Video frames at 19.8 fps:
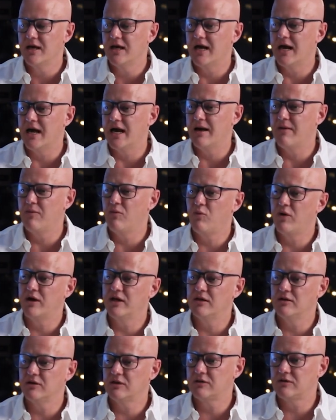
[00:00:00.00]
One
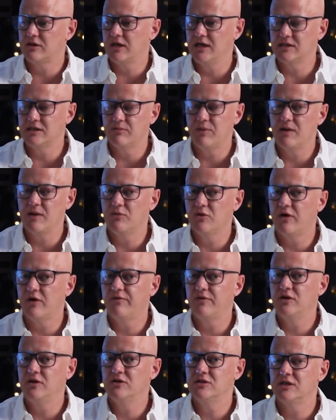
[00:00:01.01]
of the things that people
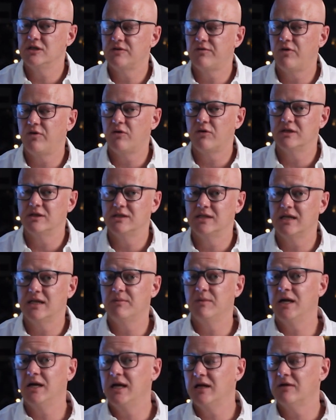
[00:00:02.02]
often use this for is at the
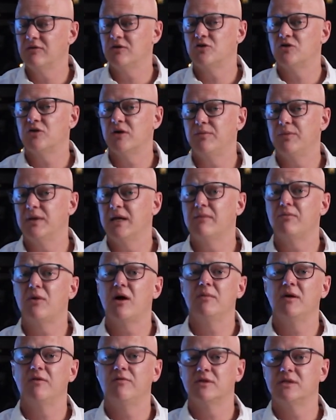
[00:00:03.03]
beginning of the trip, and that
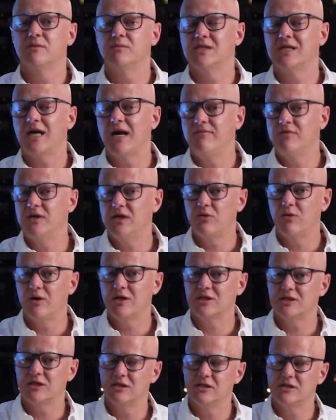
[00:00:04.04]
might be for some safety
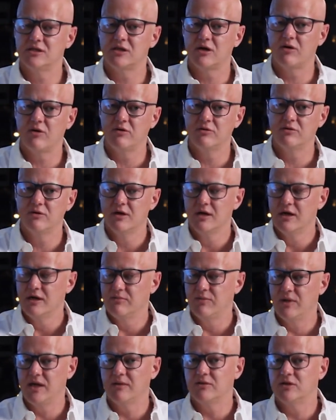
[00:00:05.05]
questions, so
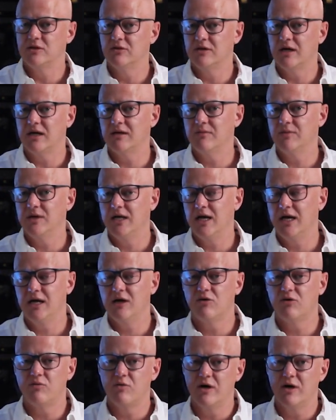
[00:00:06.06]
being able to do that at the
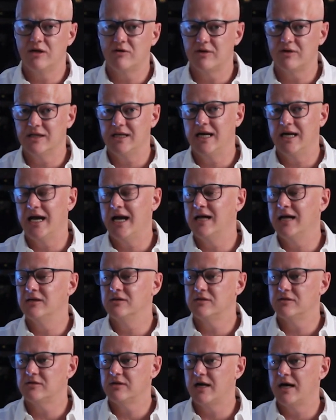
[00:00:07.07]
beginning or whether at the end.
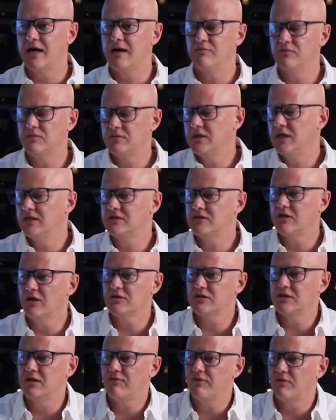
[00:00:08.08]
There's
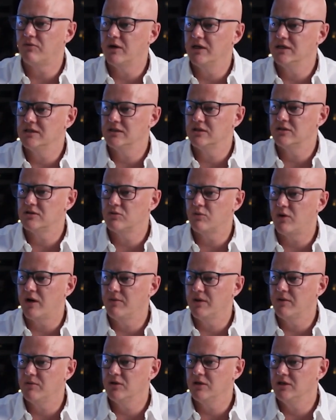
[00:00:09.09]
lots of different reasons as to why
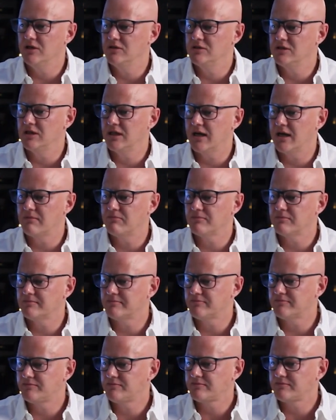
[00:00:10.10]
people are using that.
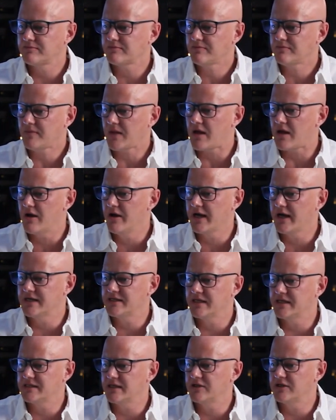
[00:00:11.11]
Okay,
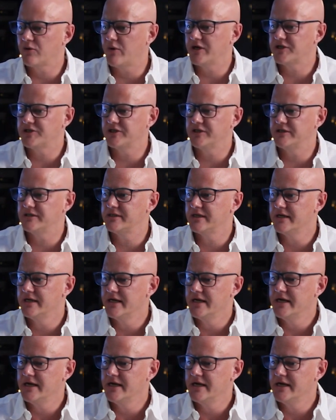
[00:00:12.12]
so that's under questions.